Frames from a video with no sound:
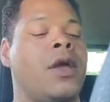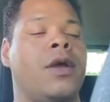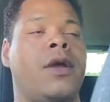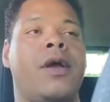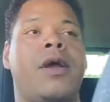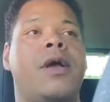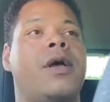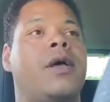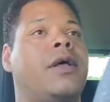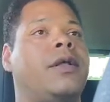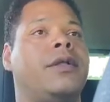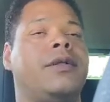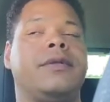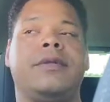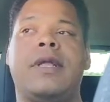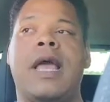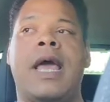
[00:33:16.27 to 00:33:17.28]

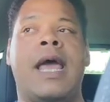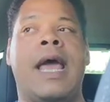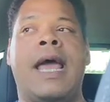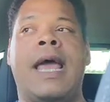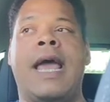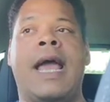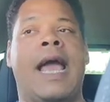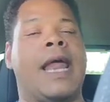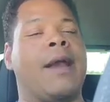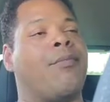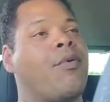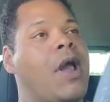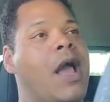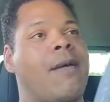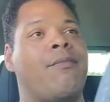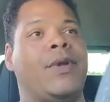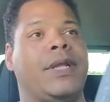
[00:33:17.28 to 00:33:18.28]
Girl, I got a
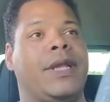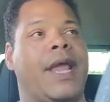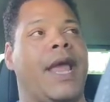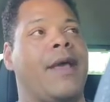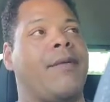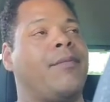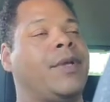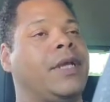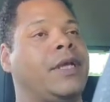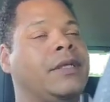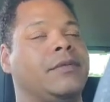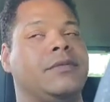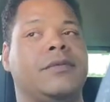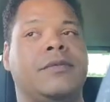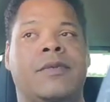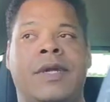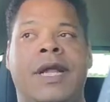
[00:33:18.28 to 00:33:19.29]
problem with that, but
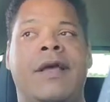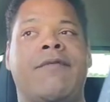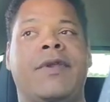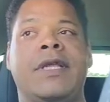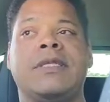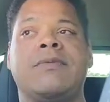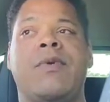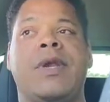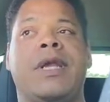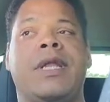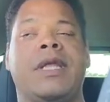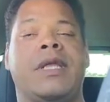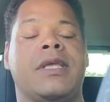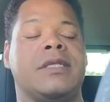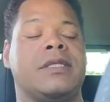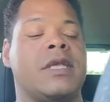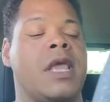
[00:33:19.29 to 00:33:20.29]
whatever, it is what it
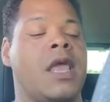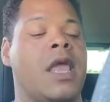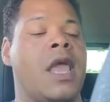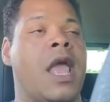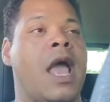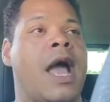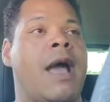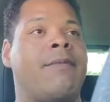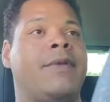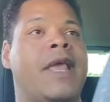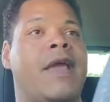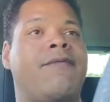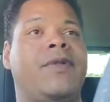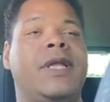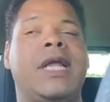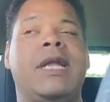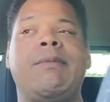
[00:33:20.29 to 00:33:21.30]
is. I'm
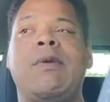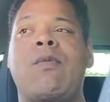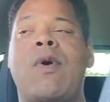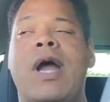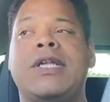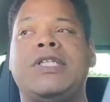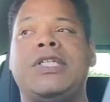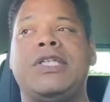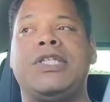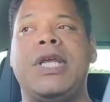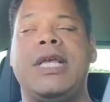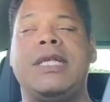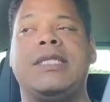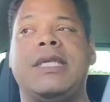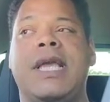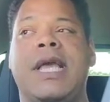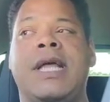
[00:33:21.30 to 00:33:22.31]
definitely going to be watching
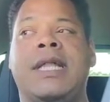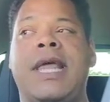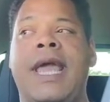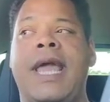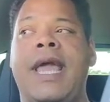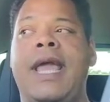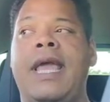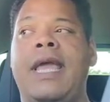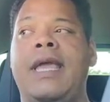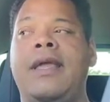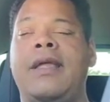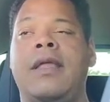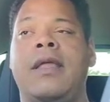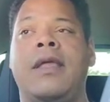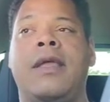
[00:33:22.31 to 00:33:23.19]
Chasing LA.